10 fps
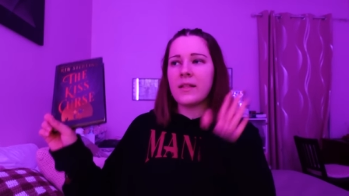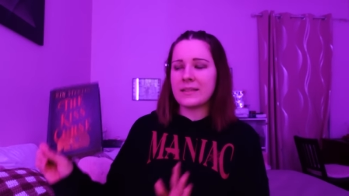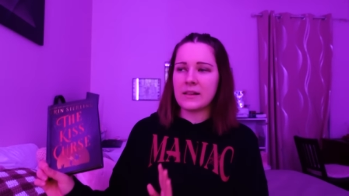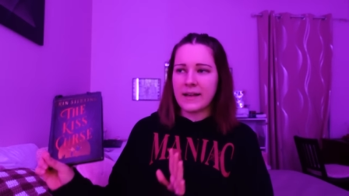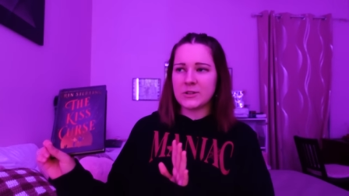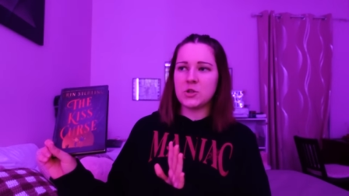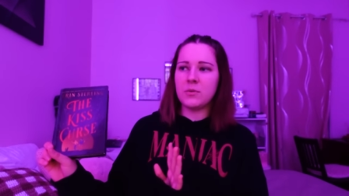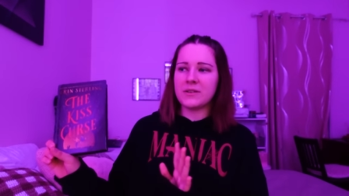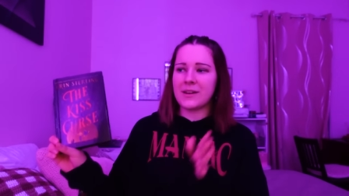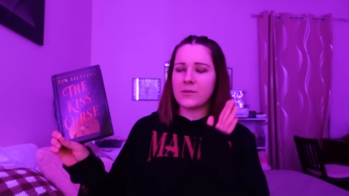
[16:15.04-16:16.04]
like the last two
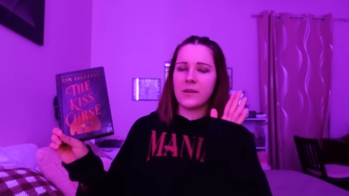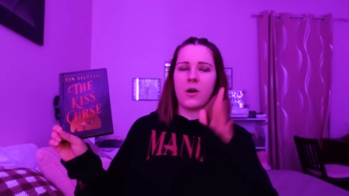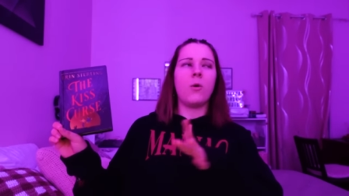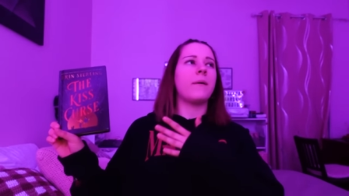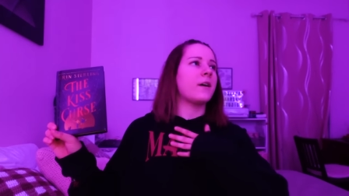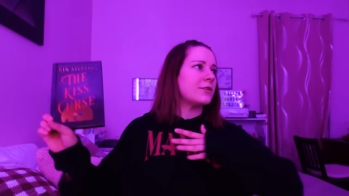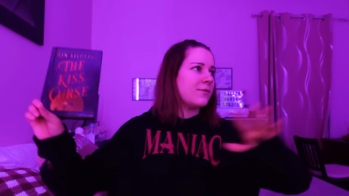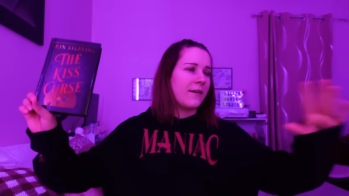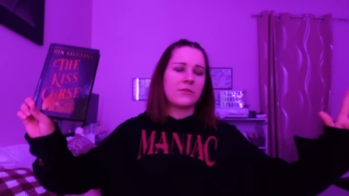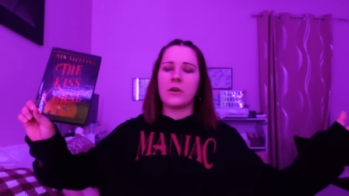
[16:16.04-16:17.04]
books that I was like, oh my gosh,
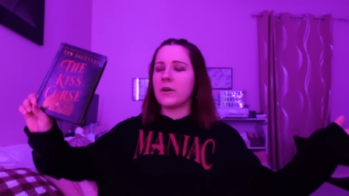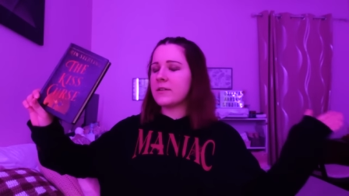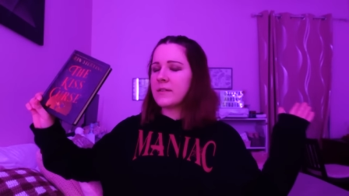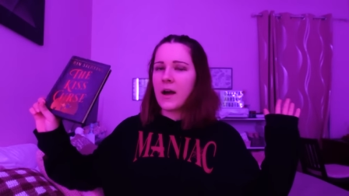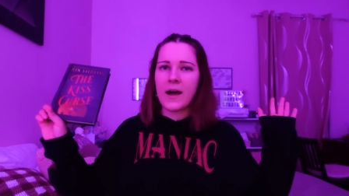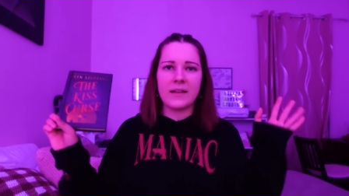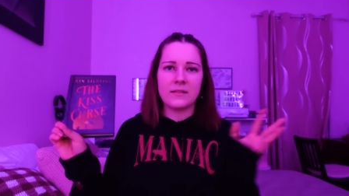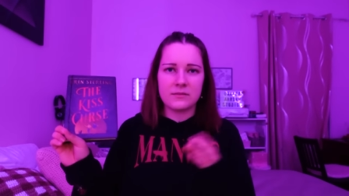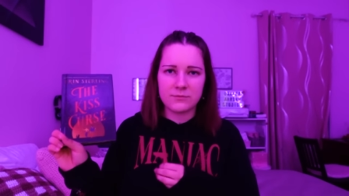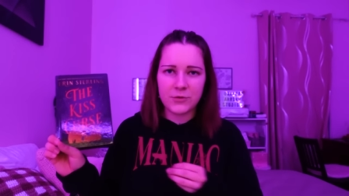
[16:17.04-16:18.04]
five stars.
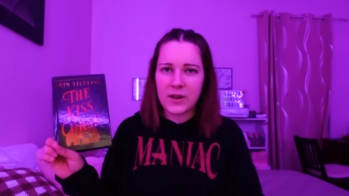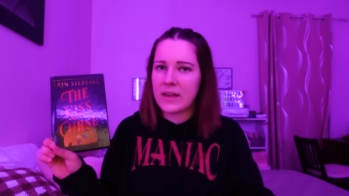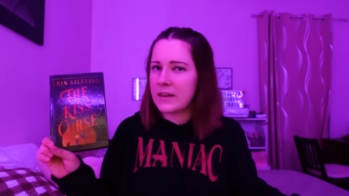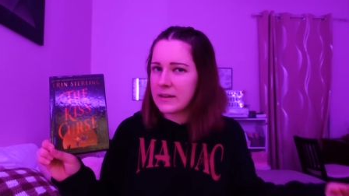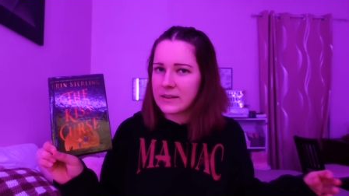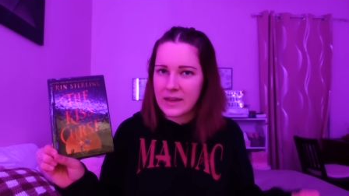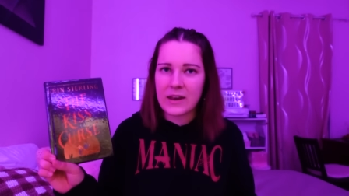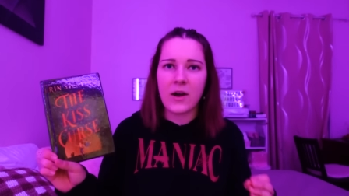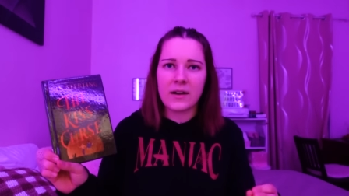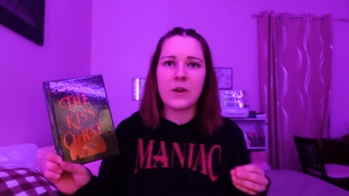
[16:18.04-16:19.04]
I freaking
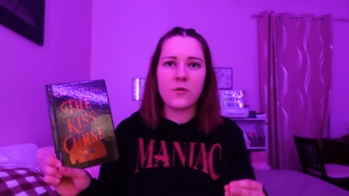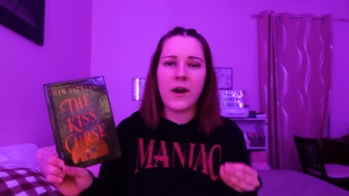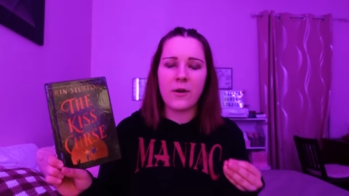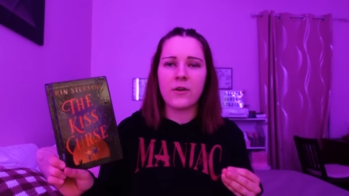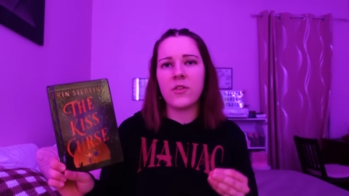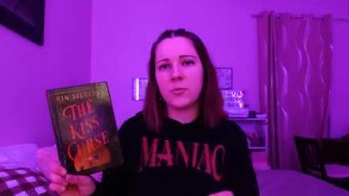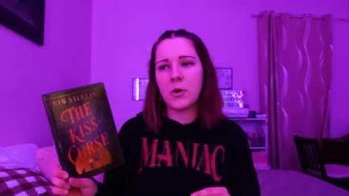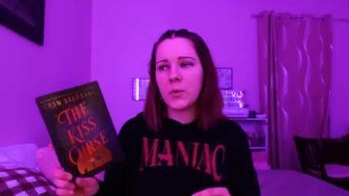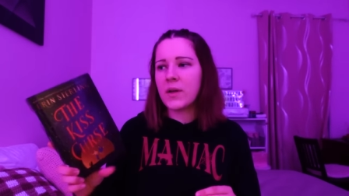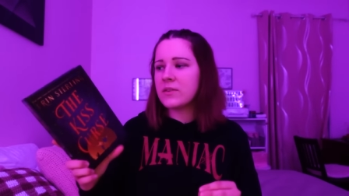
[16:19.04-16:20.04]
cannot get over how good this
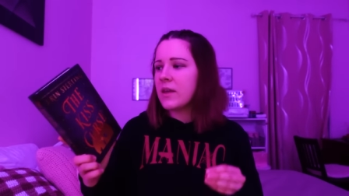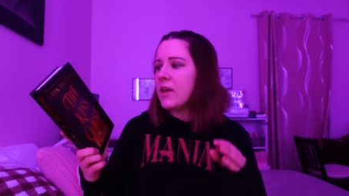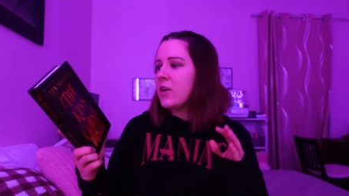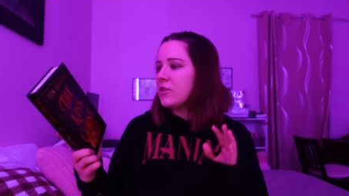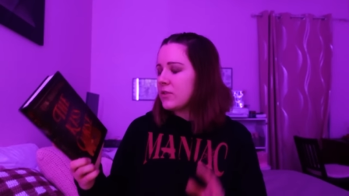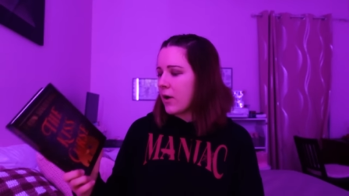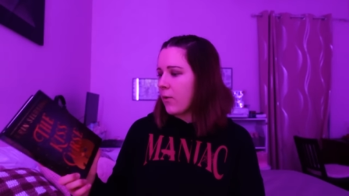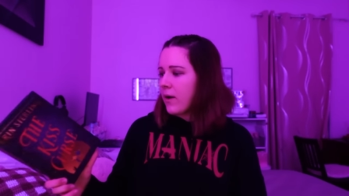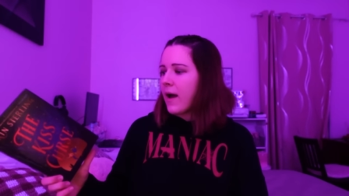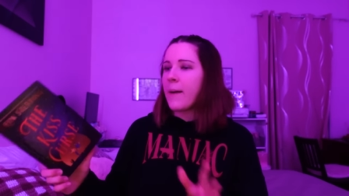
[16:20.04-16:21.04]
book was. So
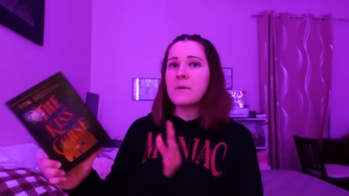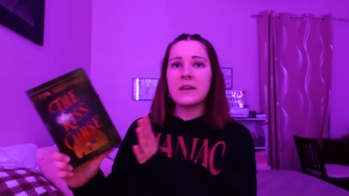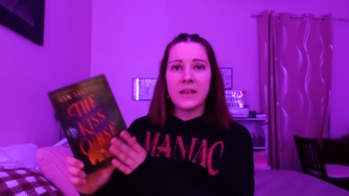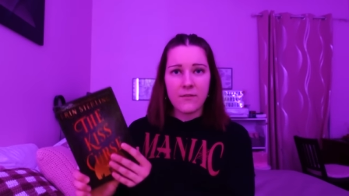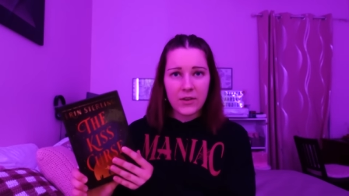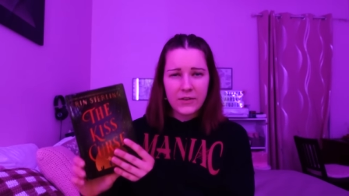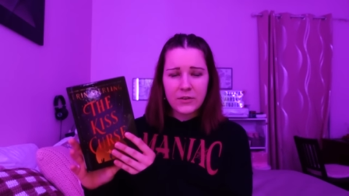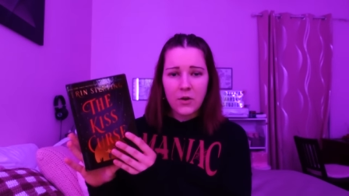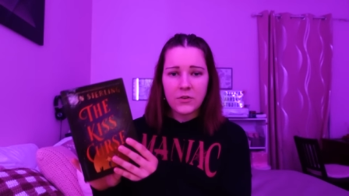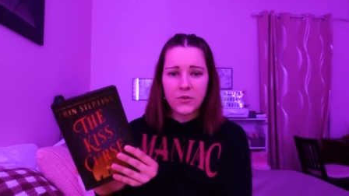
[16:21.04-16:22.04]
I'm gonna give the Kiss
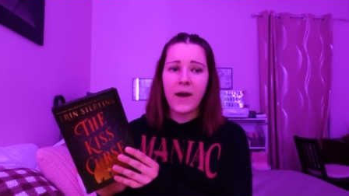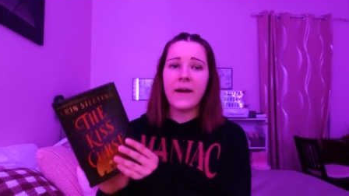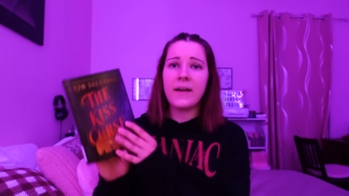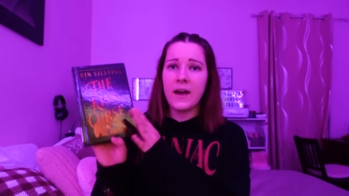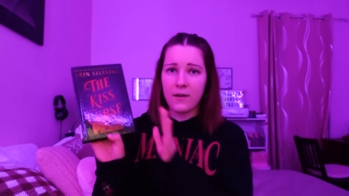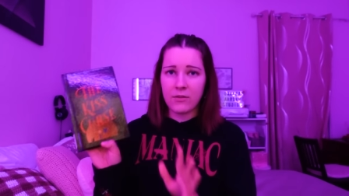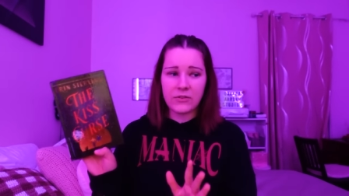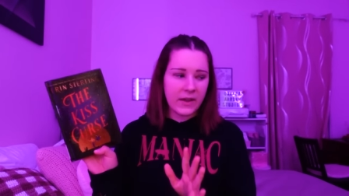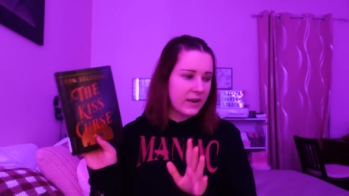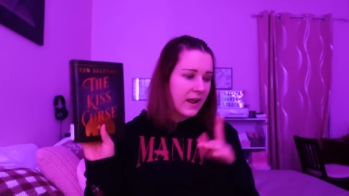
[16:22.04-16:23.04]
Curse a try, I have
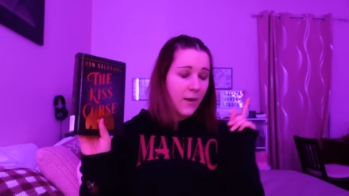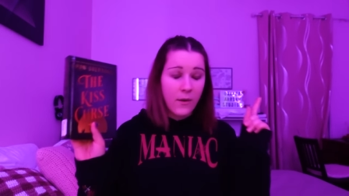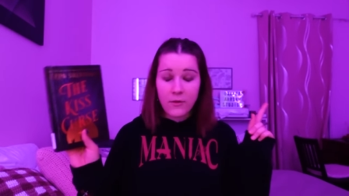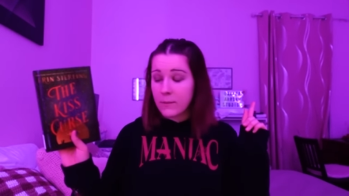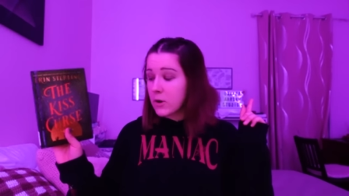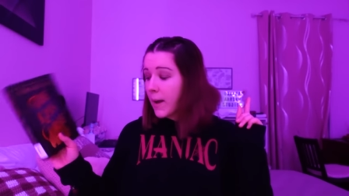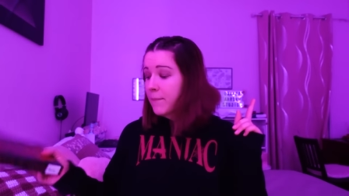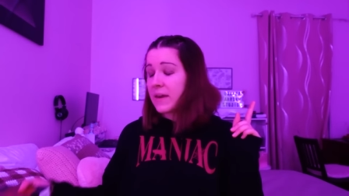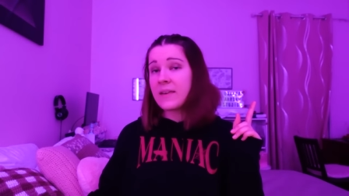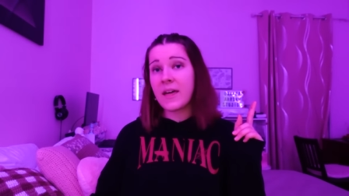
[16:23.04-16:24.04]
decided. However, I'm not
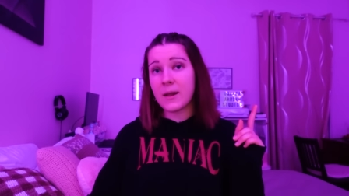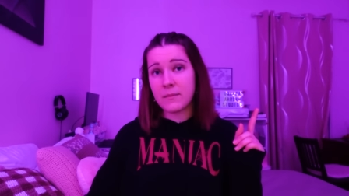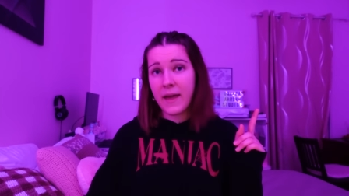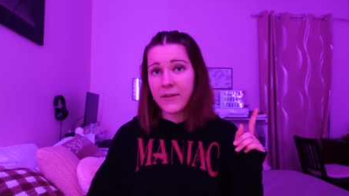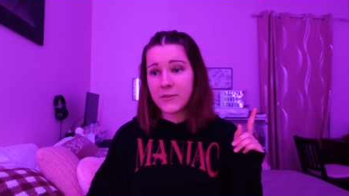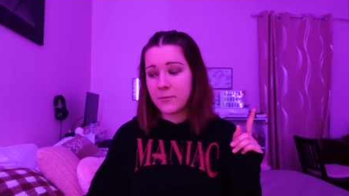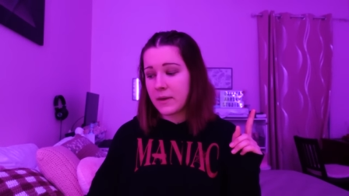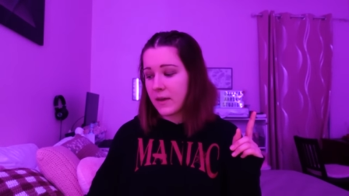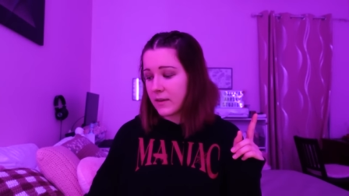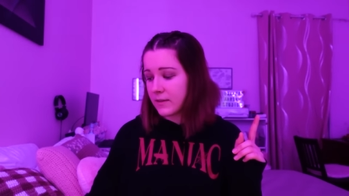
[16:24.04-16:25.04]
picking that up next
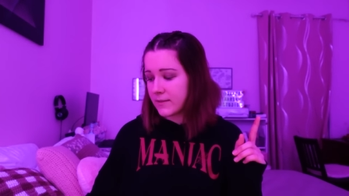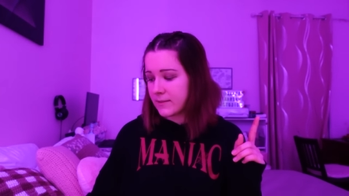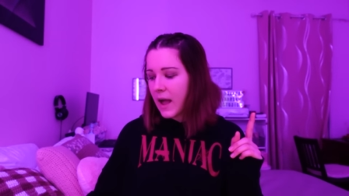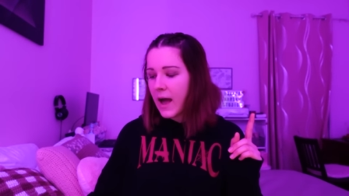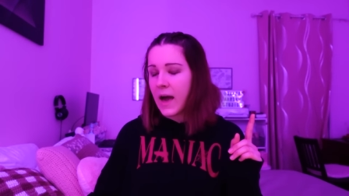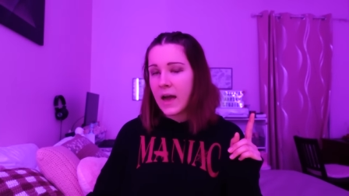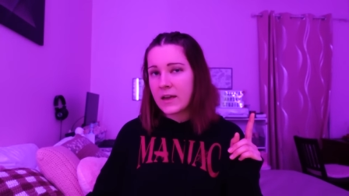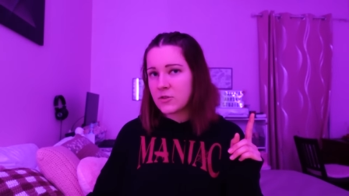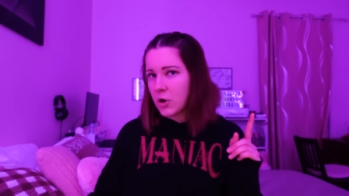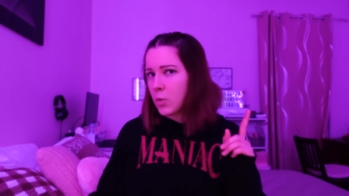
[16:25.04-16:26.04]
because
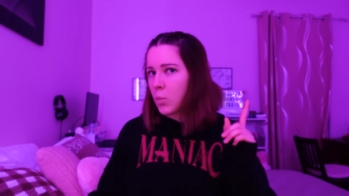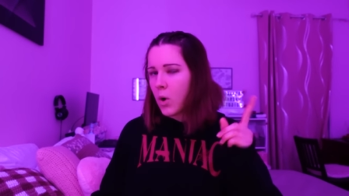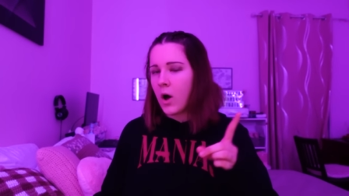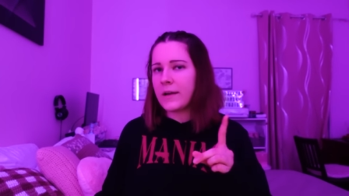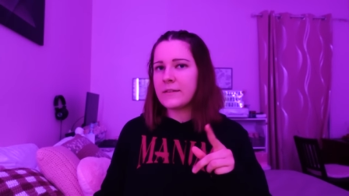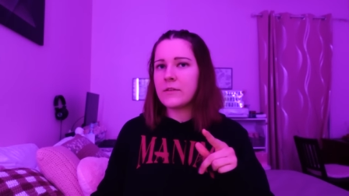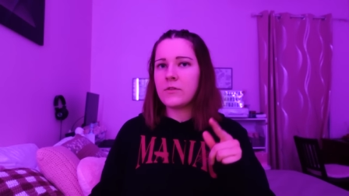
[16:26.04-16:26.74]
I don't want